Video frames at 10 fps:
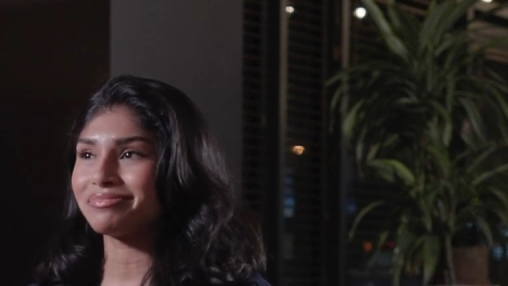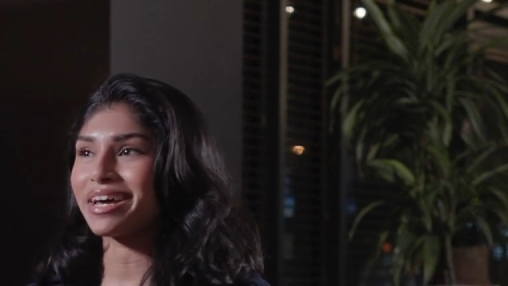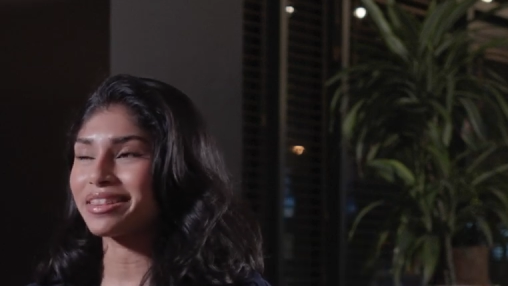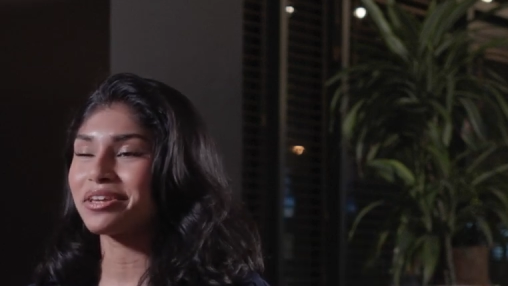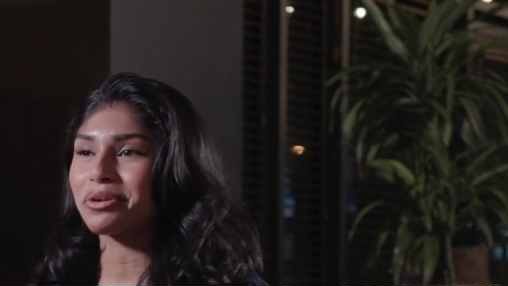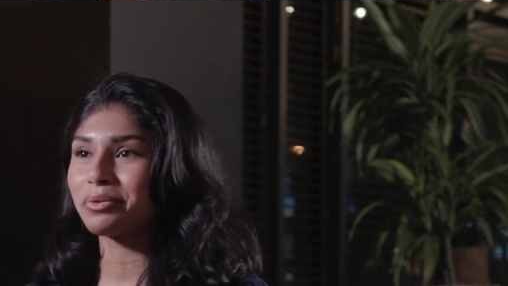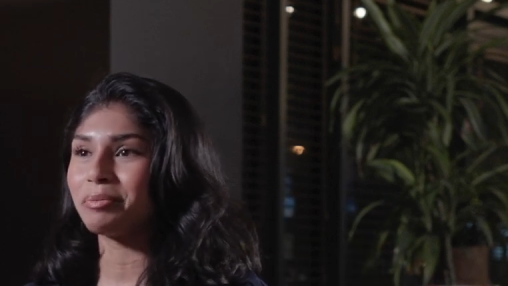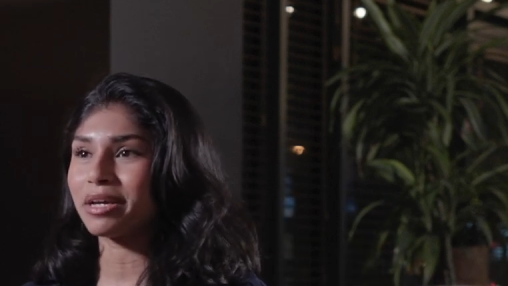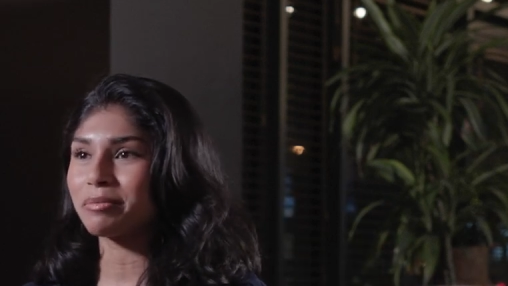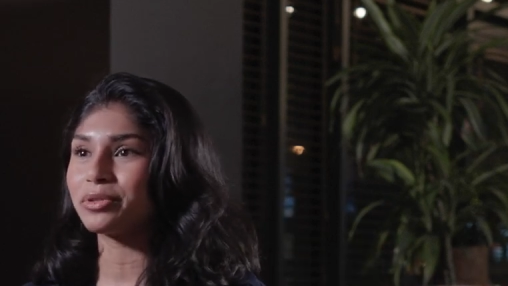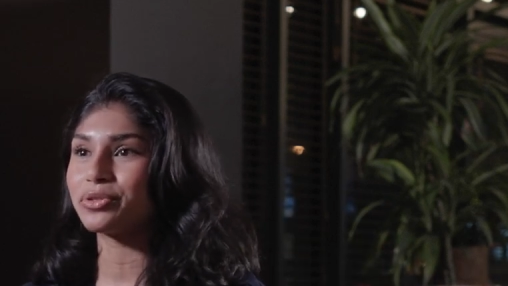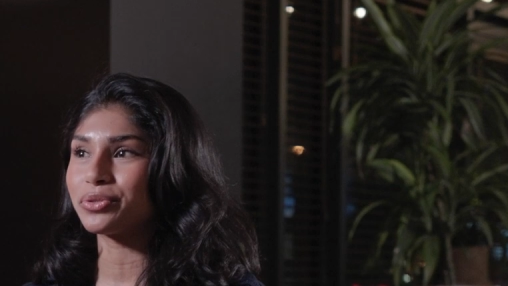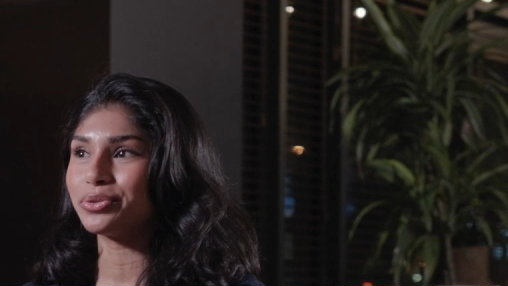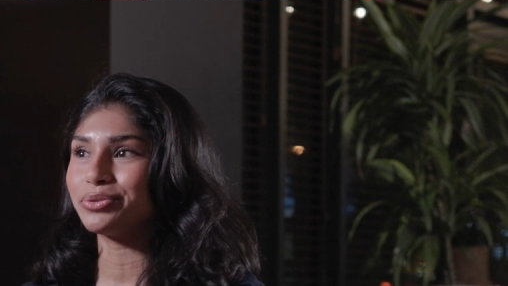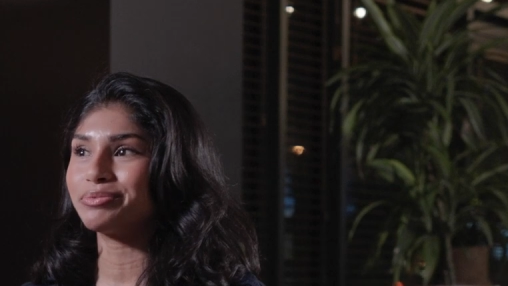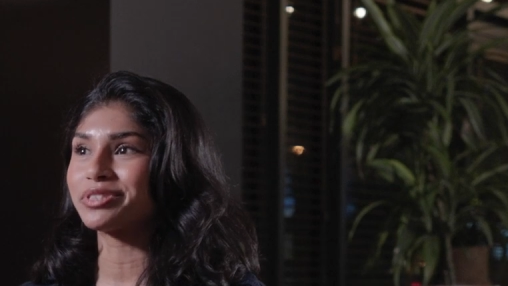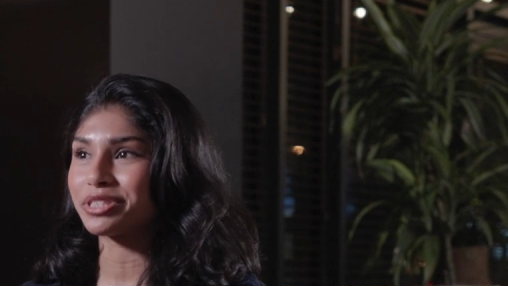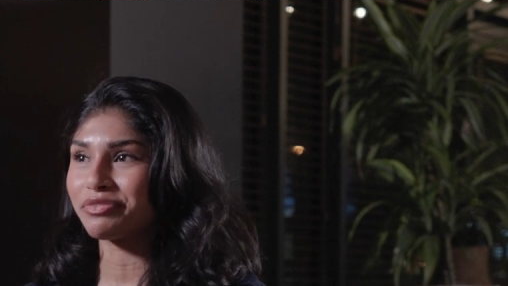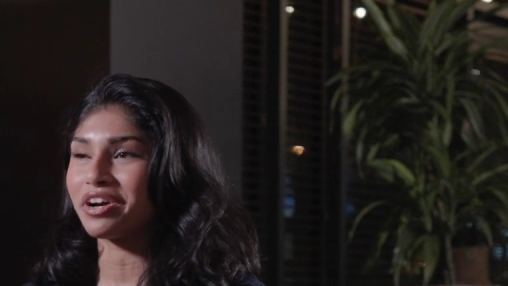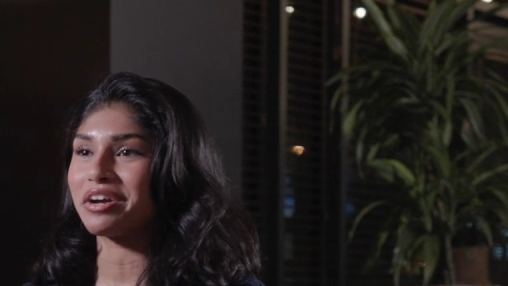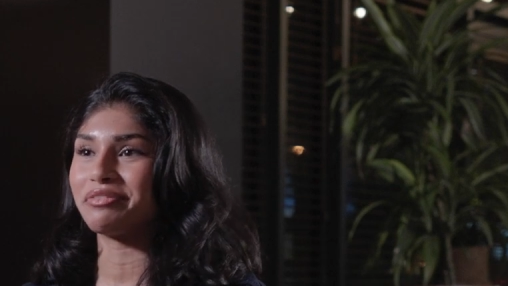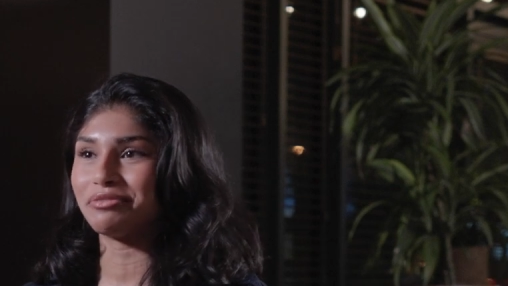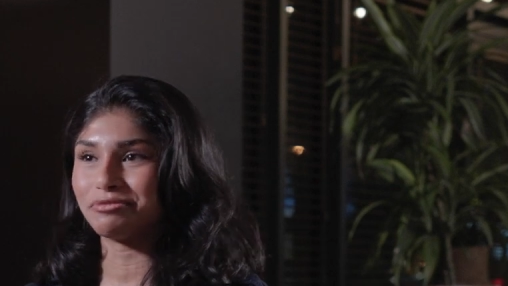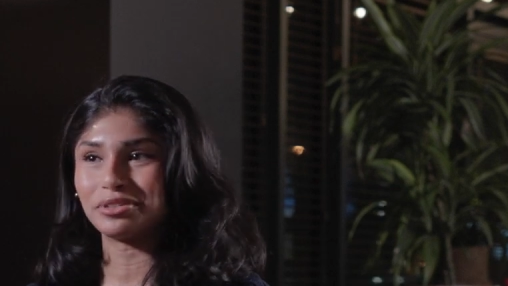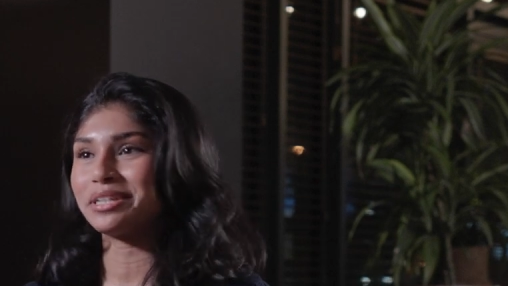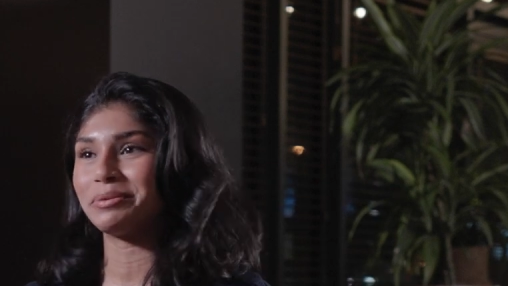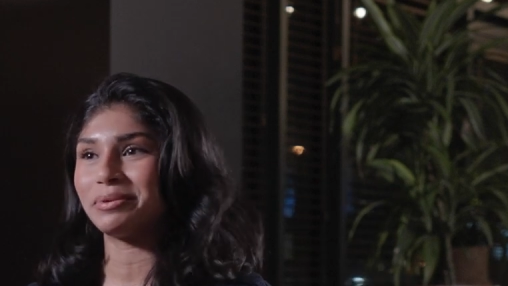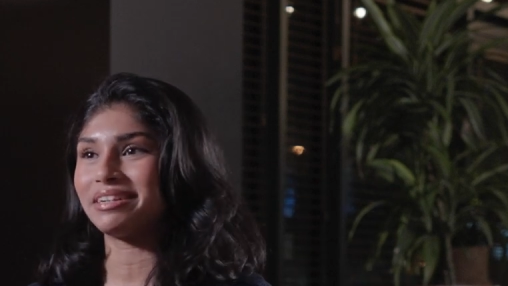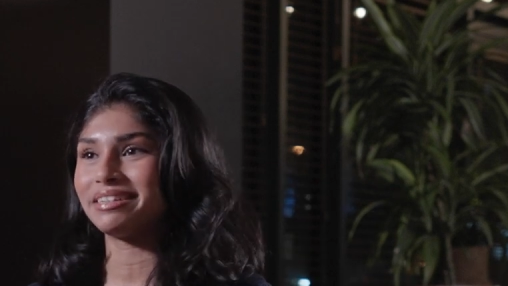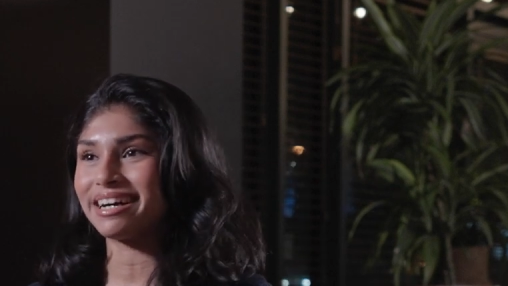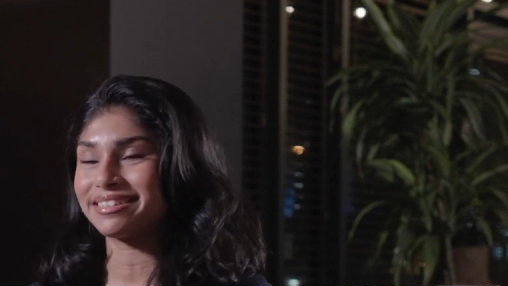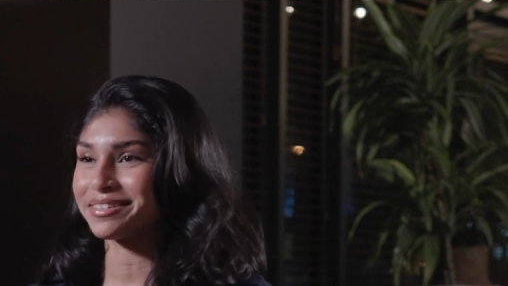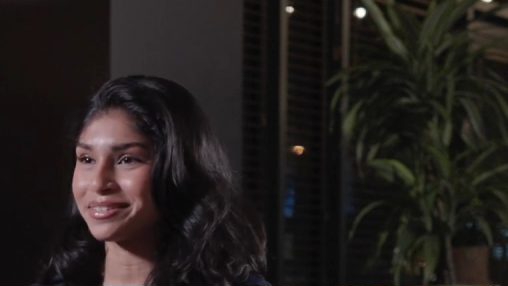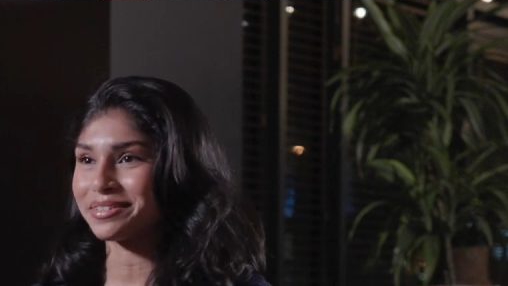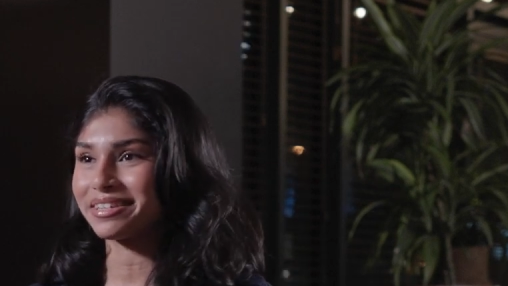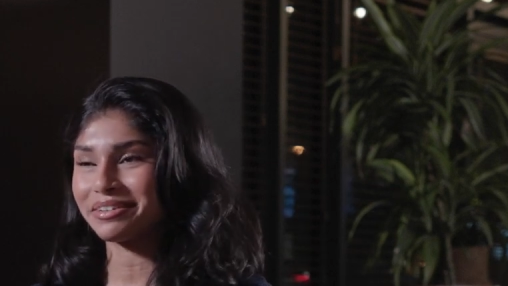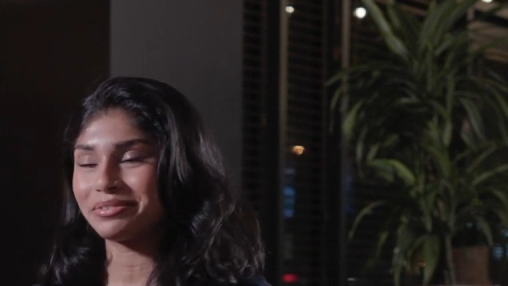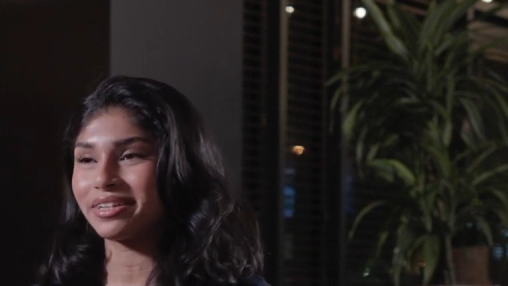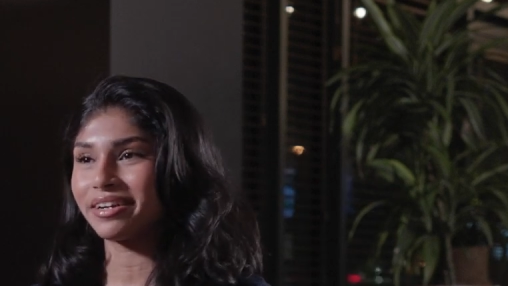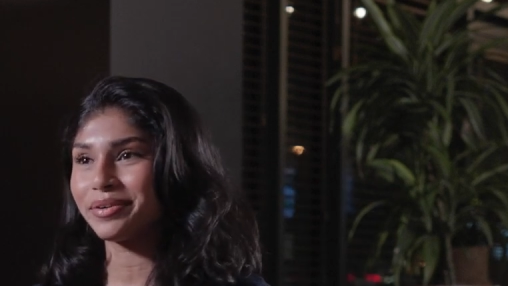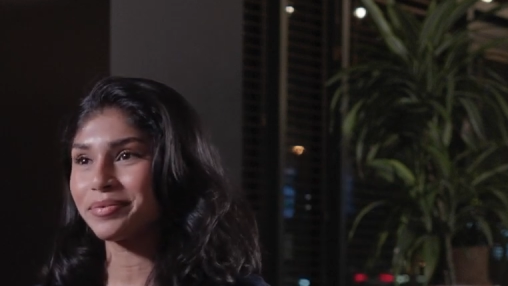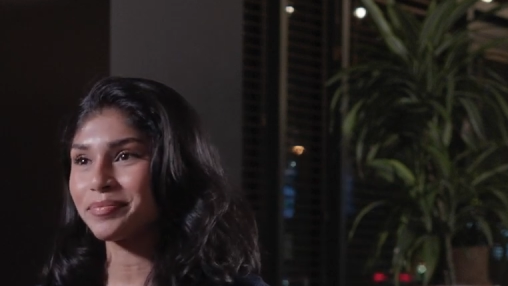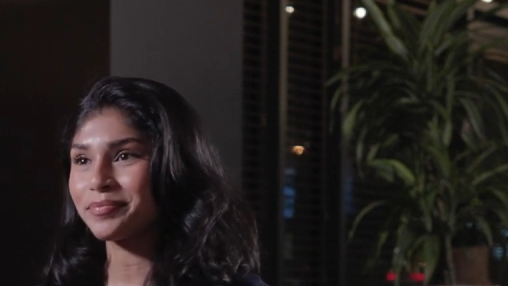I think you will be able to survive really well as a student here in Riga.